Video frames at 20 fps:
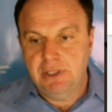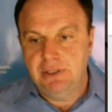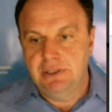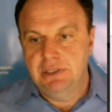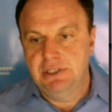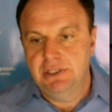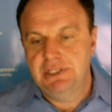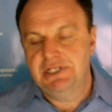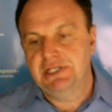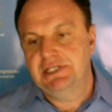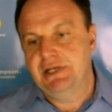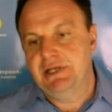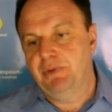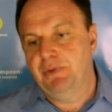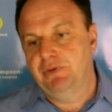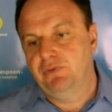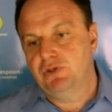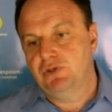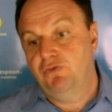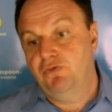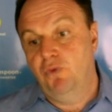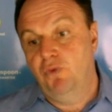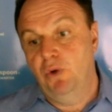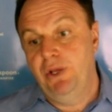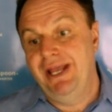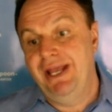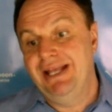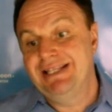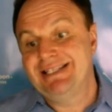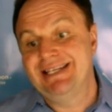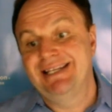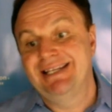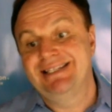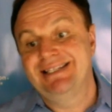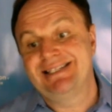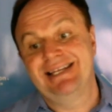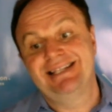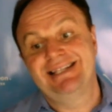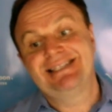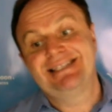In this example, it was 48
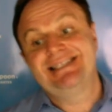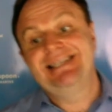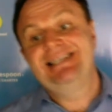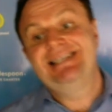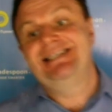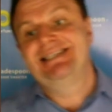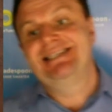cents and 60